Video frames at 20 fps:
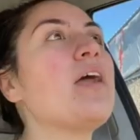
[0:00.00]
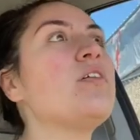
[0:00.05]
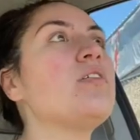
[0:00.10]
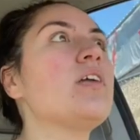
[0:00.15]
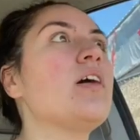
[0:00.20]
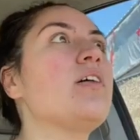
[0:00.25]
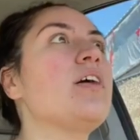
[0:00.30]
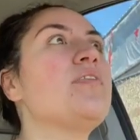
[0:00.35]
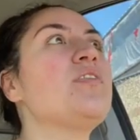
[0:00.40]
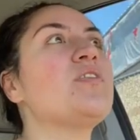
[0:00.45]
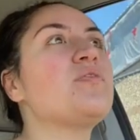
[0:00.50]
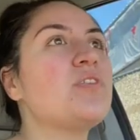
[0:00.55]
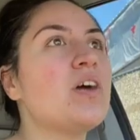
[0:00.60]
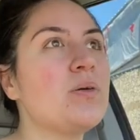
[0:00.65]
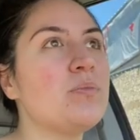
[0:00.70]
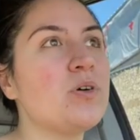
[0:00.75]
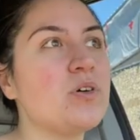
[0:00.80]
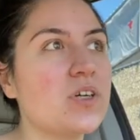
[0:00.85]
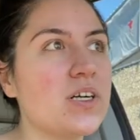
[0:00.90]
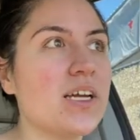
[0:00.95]
don't know, if you're
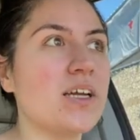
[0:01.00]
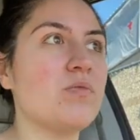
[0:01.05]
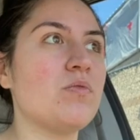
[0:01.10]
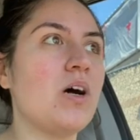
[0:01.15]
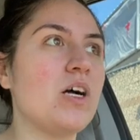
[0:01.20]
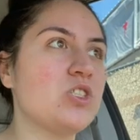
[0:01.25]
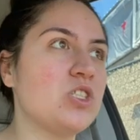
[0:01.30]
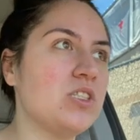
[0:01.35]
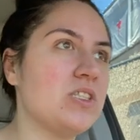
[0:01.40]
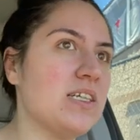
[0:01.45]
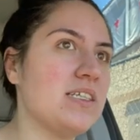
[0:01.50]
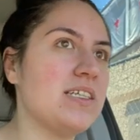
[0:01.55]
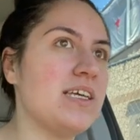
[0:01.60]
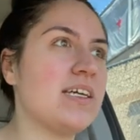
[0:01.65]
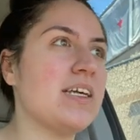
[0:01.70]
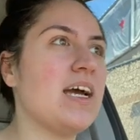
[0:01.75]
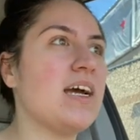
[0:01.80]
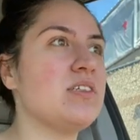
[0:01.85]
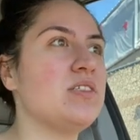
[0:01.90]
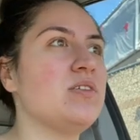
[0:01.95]
from Oregon watching this, I
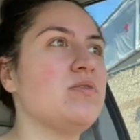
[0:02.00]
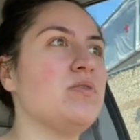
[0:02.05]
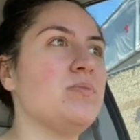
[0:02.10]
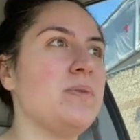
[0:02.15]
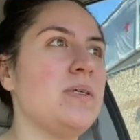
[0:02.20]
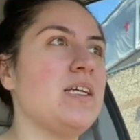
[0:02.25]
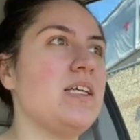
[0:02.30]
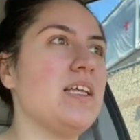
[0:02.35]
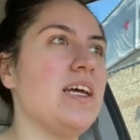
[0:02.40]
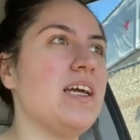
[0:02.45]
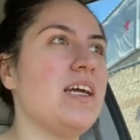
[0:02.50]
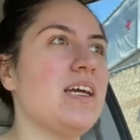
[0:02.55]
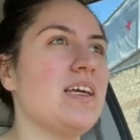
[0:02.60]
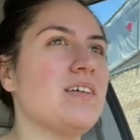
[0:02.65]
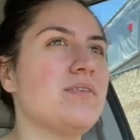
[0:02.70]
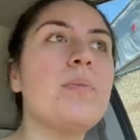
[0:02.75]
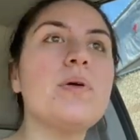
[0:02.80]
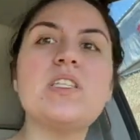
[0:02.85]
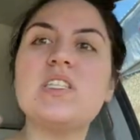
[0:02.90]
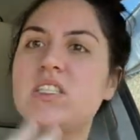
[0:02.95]
guess it would be like,
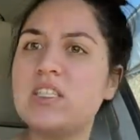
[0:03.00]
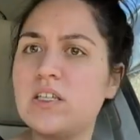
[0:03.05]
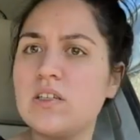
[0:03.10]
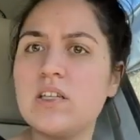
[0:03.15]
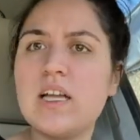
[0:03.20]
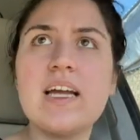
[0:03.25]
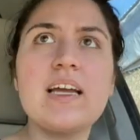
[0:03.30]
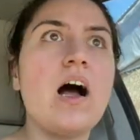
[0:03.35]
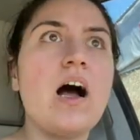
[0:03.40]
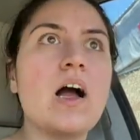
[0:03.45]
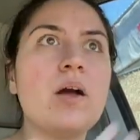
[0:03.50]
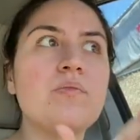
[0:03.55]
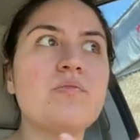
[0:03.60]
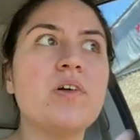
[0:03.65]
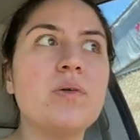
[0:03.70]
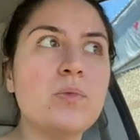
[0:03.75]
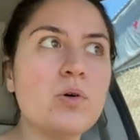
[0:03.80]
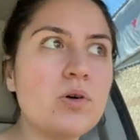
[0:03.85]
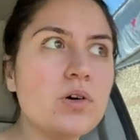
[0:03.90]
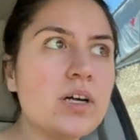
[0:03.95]
but still, like, I'm
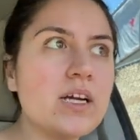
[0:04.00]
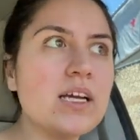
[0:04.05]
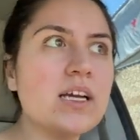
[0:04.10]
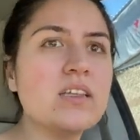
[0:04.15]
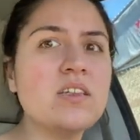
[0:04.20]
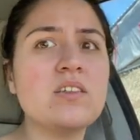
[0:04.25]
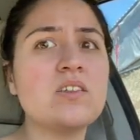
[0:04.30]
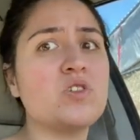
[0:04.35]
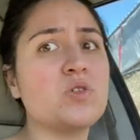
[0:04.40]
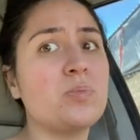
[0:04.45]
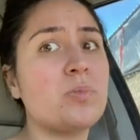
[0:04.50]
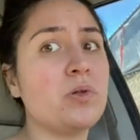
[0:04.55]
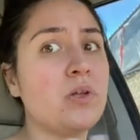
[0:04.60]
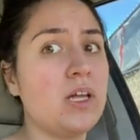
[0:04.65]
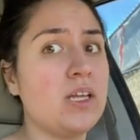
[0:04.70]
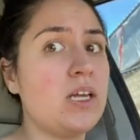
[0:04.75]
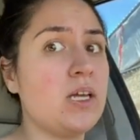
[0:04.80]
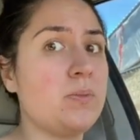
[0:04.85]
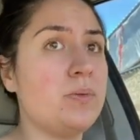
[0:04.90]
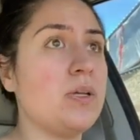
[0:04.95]
from Oregon and there's
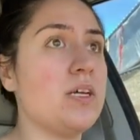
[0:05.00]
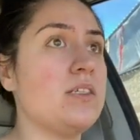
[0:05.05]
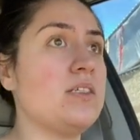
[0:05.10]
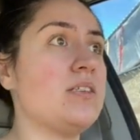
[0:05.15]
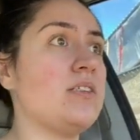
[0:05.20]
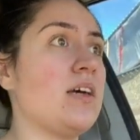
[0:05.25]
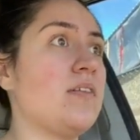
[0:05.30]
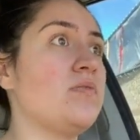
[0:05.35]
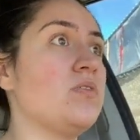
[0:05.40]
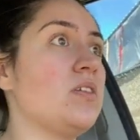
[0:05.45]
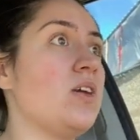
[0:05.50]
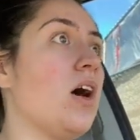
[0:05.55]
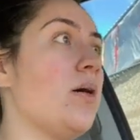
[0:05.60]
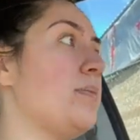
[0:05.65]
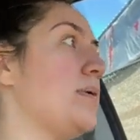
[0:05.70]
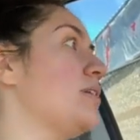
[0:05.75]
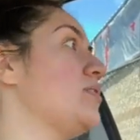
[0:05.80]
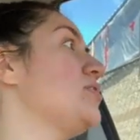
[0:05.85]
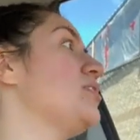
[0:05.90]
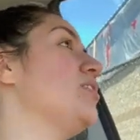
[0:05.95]
plenty of places I've not
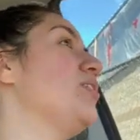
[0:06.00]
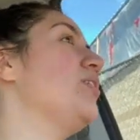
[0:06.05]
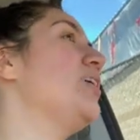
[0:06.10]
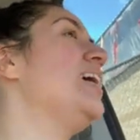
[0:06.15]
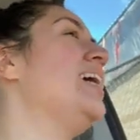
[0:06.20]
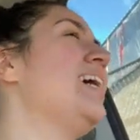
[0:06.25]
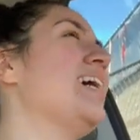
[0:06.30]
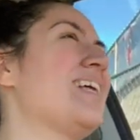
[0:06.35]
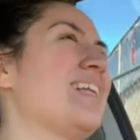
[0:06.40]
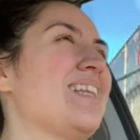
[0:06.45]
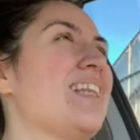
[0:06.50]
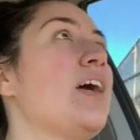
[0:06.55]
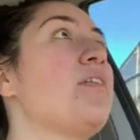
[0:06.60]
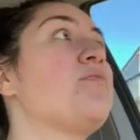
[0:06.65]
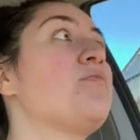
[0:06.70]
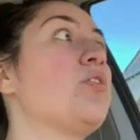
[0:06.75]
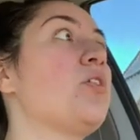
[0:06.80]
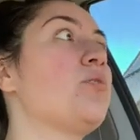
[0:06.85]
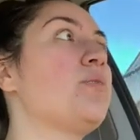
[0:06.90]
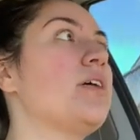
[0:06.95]
been to.
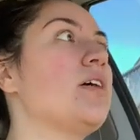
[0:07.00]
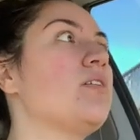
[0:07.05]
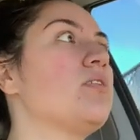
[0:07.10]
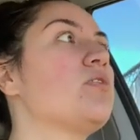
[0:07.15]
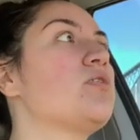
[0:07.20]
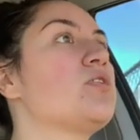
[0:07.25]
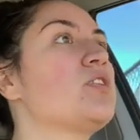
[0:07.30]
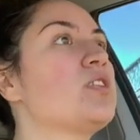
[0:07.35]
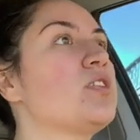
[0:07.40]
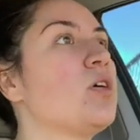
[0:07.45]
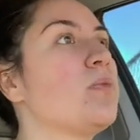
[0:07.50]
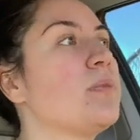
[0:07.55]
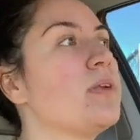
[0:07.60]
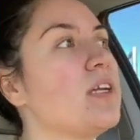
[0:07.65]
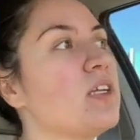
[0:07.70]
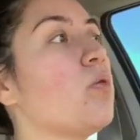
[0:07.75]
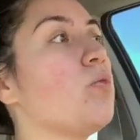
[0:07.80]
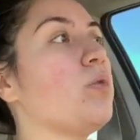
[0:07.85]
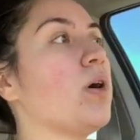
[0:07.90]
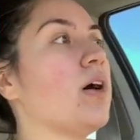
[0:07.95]
For real, there's so
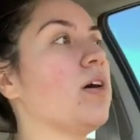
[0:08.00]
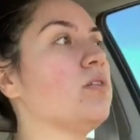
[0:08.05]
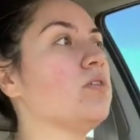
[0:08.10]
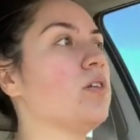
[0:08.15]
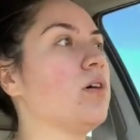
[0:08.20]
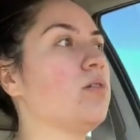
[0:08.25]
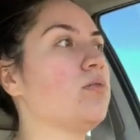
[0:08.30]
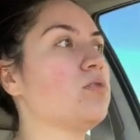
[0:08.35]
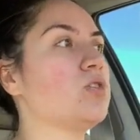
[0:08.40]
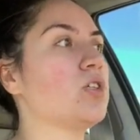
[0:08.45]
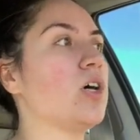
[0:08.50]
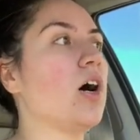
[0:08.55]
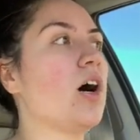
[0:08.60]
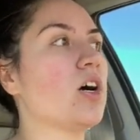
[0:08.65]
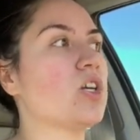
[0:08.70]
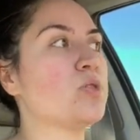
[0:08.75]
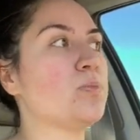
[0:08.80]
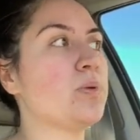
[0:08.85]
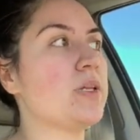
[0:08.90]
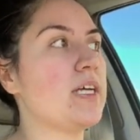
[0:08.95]
many well-known
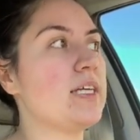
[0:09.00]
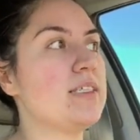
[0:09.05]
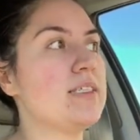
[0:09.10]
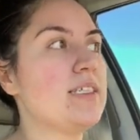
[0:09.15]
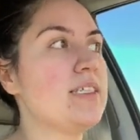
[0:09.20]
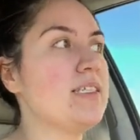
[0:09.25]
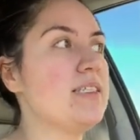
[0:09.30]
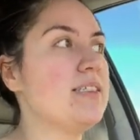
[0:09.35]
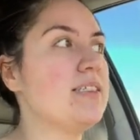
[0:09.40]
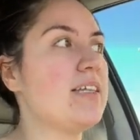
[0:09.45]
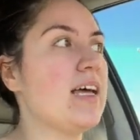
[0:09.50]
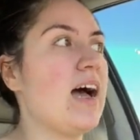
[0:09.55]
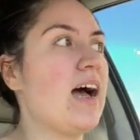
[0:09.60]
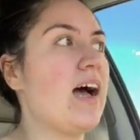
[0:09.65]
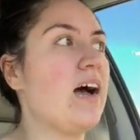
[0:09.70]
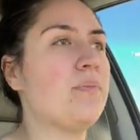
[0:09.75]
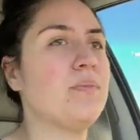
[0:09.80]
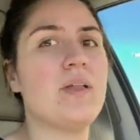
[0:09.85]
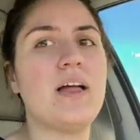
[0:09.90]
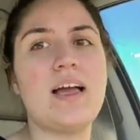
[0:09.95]
talked places
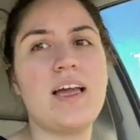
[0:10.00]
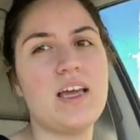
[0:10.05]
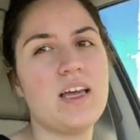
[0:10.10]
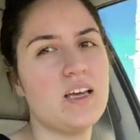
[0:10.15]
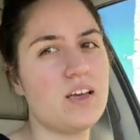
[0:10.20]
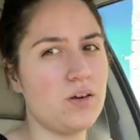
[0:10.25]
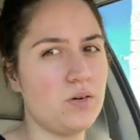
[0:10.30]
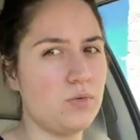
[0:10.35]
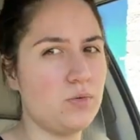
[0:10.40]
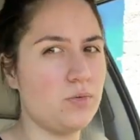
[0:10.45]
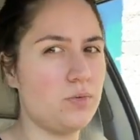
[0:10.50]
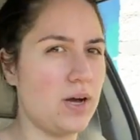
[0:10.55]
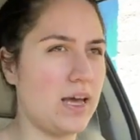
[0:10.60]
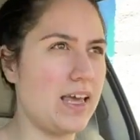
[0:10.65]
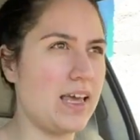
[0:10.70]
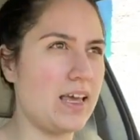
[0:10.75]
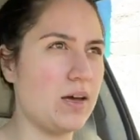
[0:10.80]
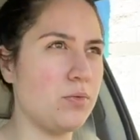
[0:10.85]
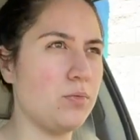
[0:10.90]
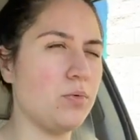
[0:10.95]
that I'm like,
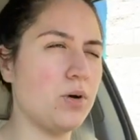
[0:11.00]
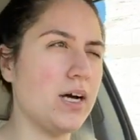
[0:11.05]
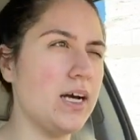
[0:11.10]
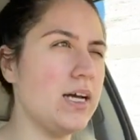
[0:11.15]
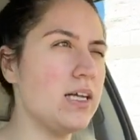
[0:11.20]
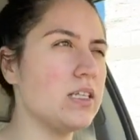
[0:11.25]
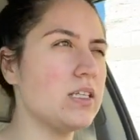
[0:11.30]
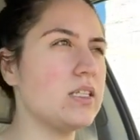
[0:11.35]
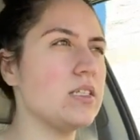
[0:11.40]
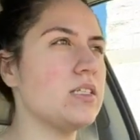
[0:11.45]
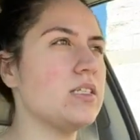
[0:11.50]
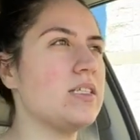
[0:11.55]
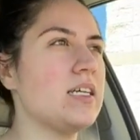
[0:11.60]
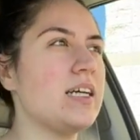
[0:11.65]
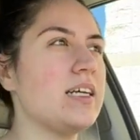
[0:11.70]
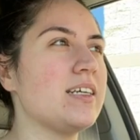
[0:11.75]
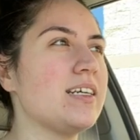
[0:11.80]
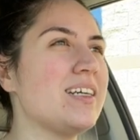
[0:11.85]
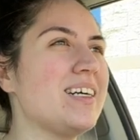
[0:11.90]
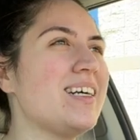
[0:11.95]
wait, what, this is
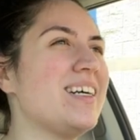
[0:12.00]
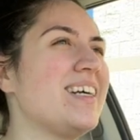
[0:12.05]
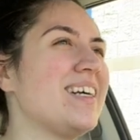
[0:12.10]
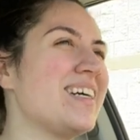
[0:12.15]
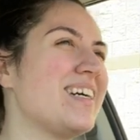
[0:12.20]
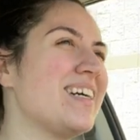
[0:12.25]
here?